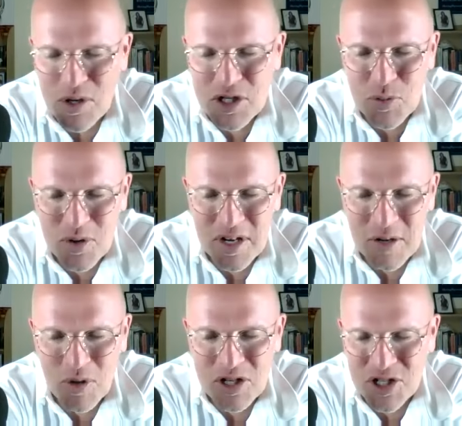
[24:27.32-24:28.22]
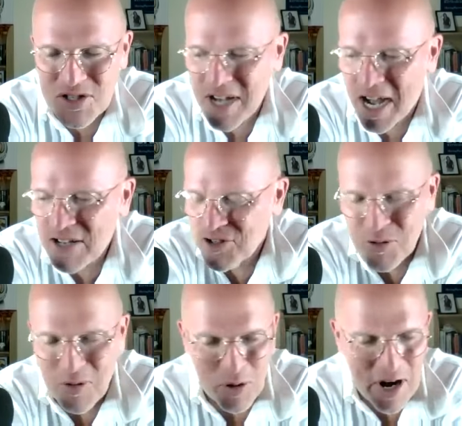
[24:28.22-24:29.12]
which which right. is guys
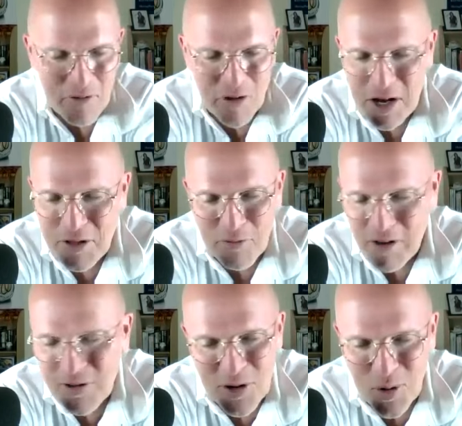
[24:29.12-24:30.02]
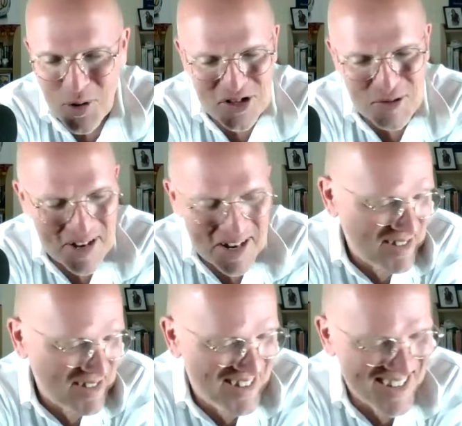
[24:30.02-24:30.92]
who were out running the revenuers. I mean,
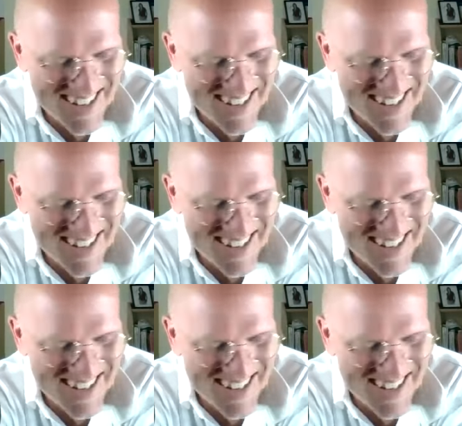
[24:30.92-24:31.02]
it's